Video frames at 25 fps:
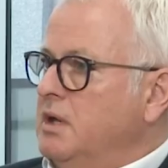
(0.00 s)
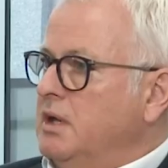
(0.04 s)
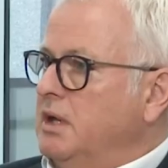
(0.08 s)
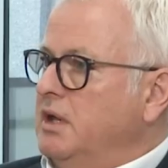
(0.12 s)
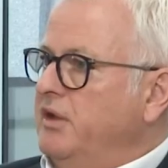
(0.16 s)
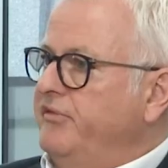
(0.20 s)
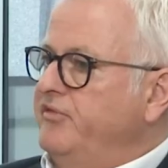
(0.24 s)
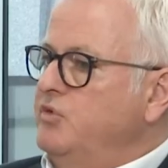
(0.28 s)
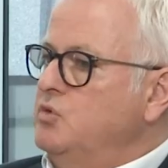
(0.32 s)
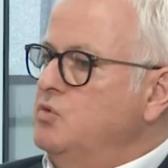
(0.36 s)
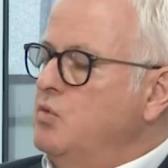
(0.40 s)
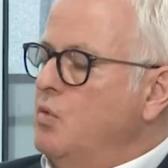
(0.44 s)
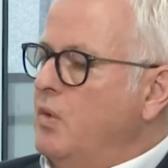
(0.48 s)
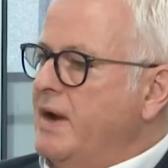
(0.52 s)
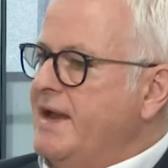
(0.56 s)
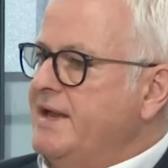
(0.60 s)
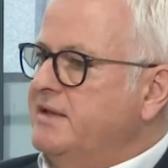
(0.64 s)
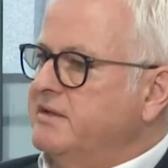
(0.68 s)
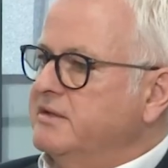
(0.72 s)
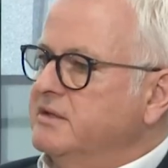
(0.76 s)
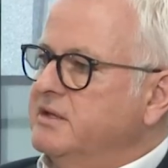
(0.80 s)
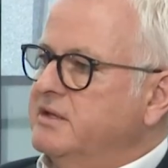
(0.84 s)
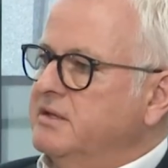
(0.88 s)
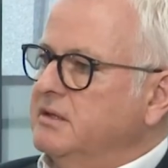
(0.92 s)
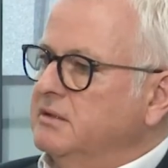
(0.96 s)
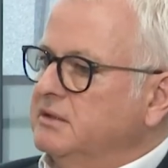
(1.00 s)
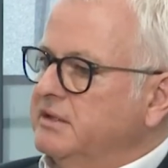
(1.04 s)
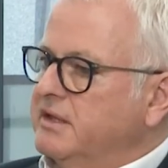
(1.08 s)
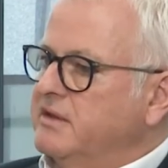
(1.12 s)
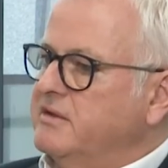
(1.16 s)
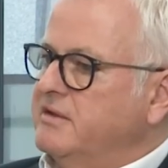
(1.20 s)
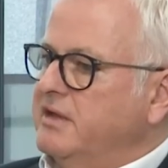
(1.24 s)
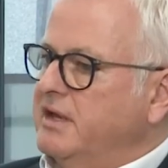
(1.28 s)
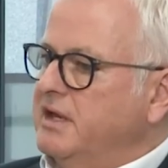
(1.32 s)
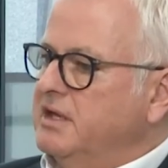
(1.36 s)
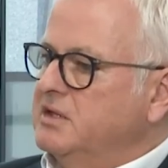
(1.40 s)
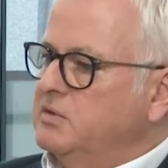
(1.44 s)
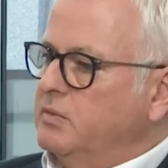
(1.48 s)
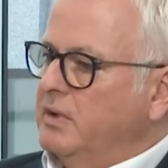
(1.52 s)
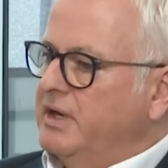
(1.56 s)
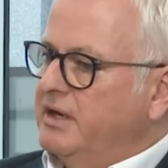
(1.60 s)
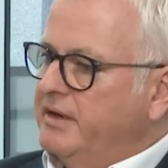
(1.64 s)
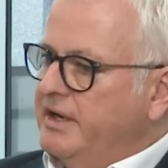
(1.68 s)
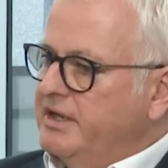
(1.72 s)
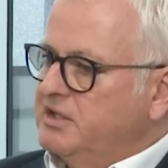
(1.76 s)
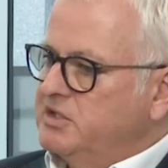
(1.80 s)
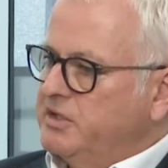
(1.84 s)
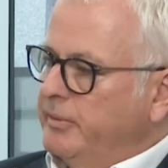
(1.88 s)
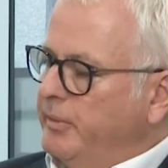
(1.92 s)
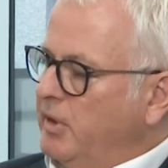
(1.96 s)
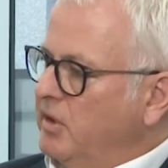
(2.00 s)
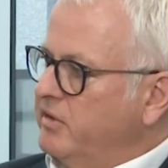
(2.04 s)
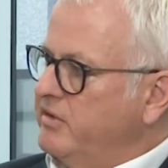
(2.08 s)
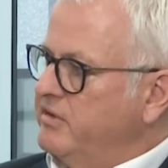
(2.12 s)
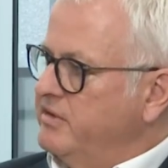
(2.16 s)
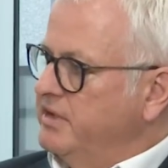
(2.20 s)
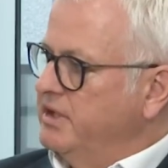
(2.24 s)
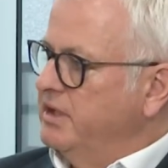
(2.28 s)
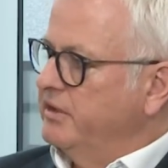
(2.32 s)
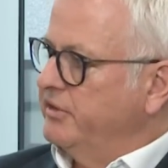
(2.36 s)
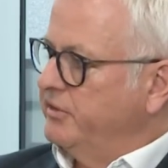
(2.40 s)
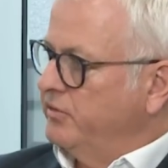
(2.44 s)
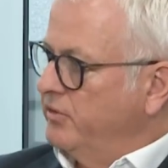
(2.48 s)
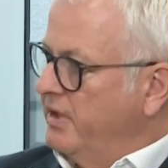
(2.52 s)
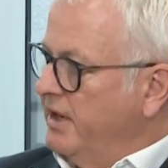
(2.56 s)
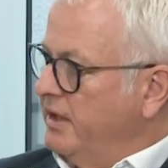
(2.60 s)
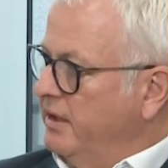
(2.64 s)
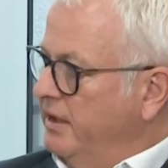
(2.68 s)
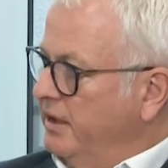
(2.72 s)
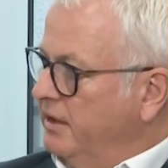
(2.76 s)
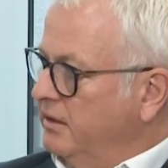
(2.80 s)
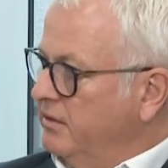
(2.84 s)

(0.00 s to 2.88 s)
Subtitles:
if you wait until the stage where HMRC are threatening